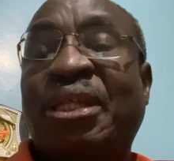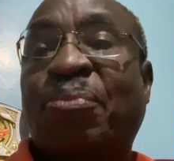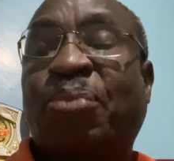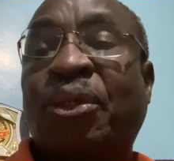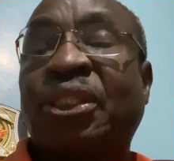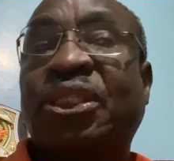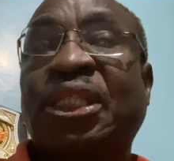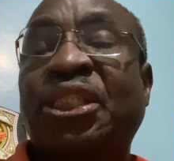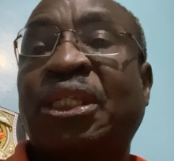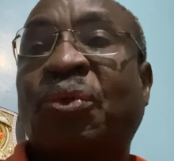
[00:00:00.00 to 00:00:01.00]
the police
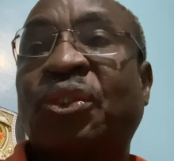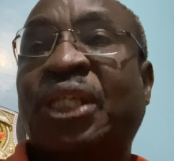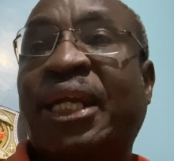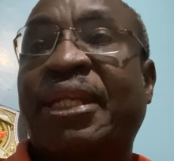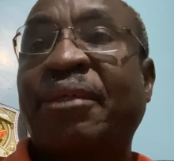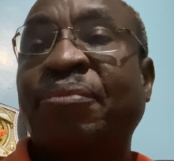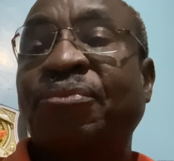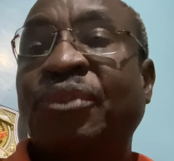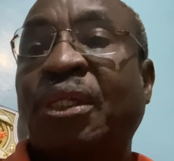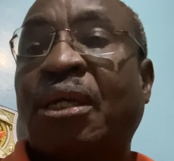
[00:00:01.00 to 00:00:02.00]
station was ready,
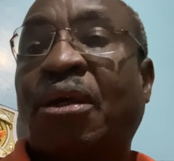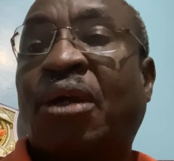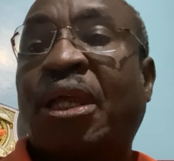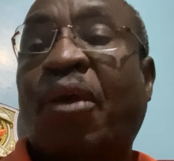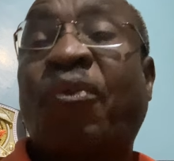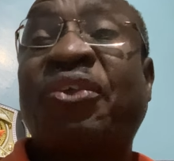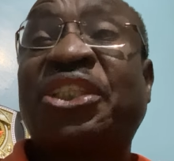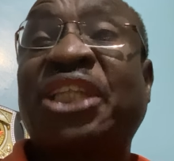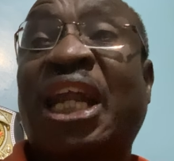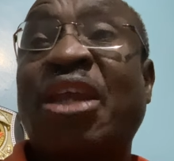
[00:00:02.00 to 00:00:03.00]
or
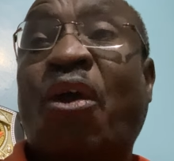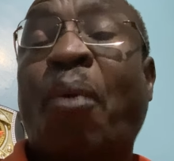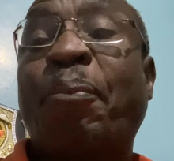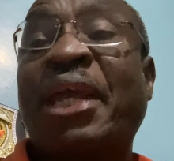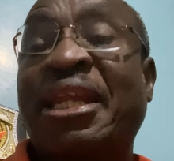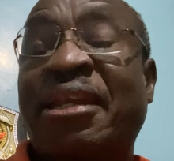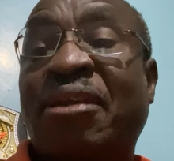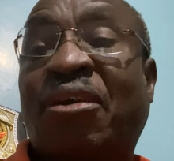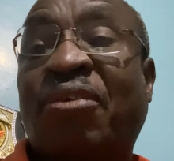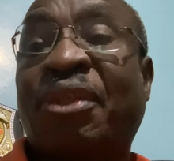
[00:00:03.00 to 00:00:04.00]
officially opening
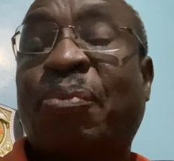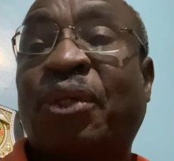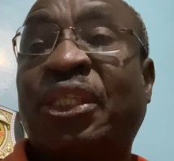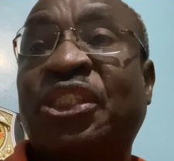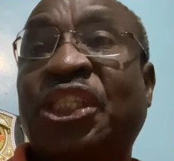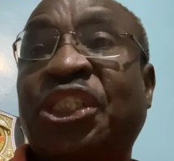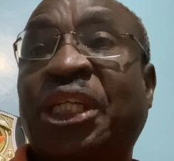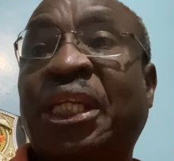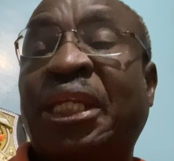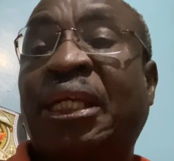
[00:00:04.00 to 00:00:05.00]
of the police
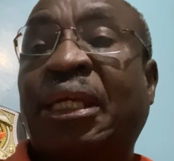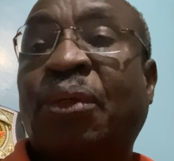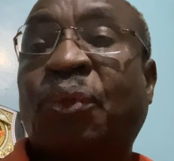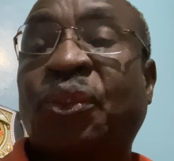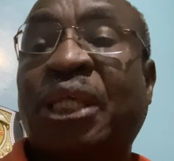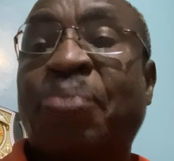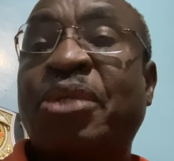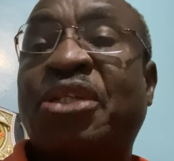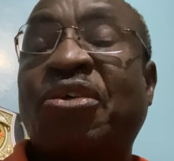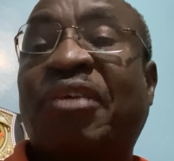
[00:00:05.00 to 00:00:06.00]
station was a
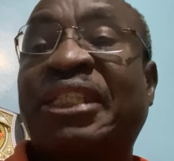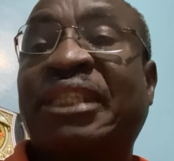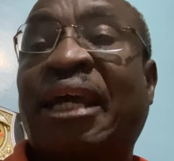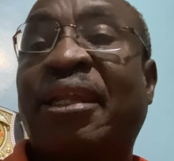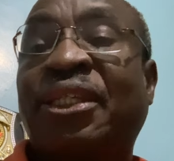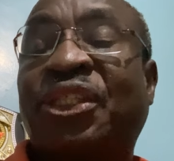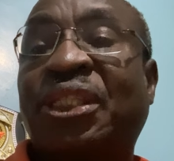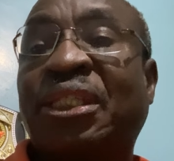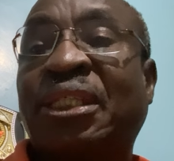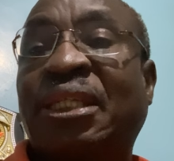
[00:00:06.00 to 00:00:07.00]
bit of a
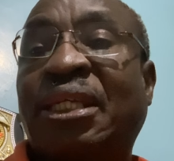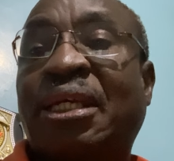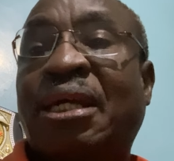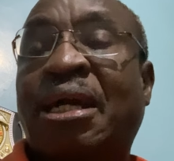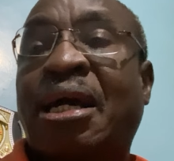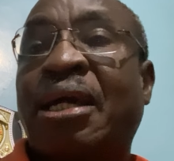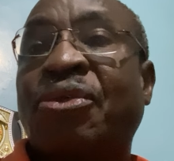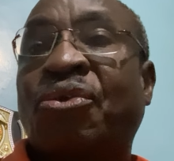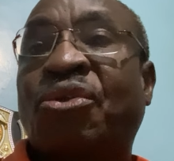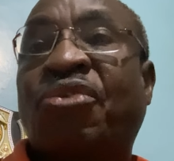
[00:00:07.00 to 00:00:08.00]
challenge.
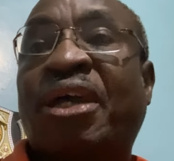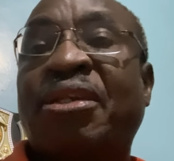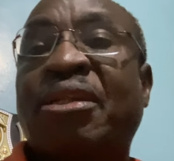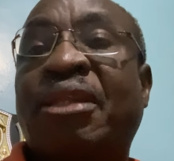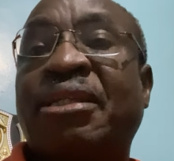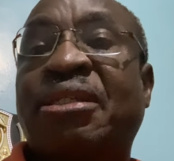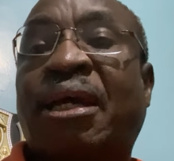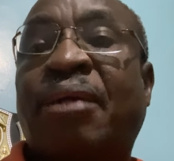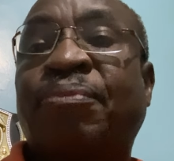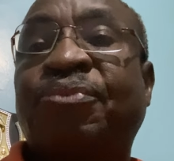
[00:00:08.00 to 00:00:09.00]
You would find
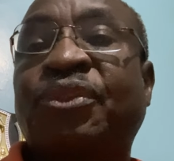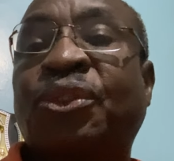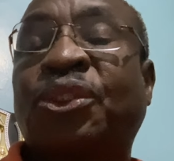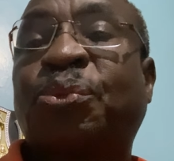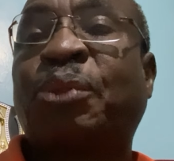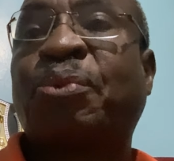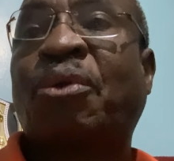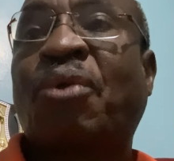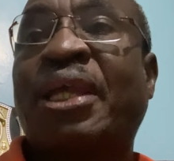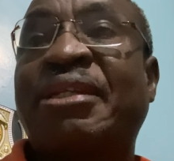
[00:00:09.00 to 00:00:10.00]
that those people
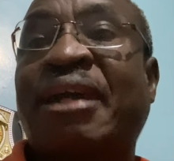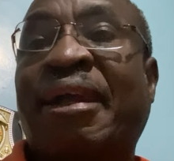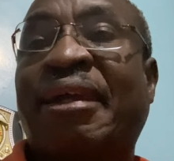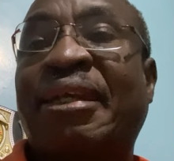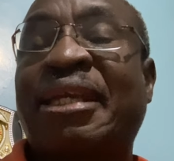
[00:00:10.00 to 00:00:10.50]
who were in Tanga,